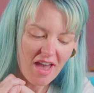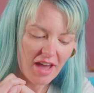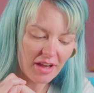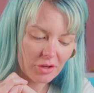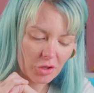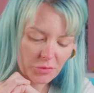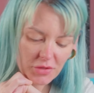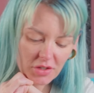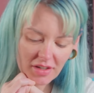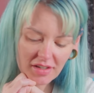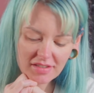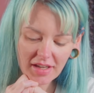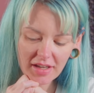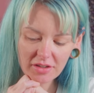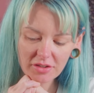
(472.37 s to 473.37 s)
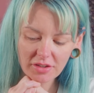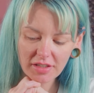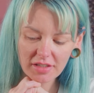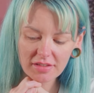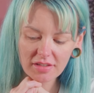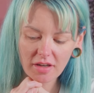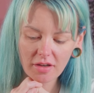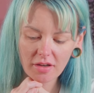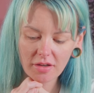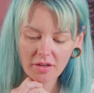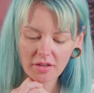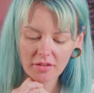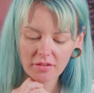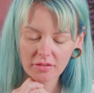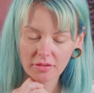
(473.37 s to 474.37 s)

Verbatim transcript: And I hope you guys had a great, uh,